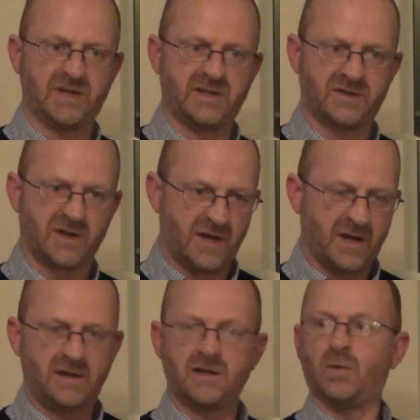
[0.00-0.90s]
means,
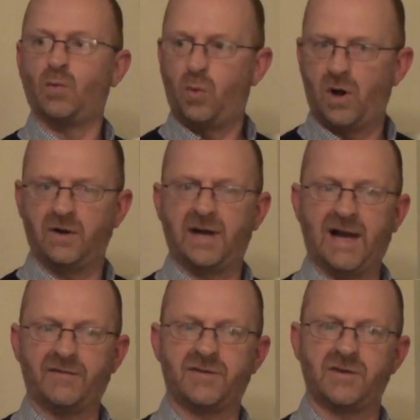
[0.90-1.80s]
you know, one
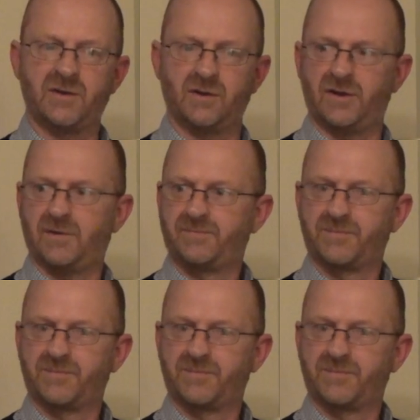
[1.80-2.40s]
after the other,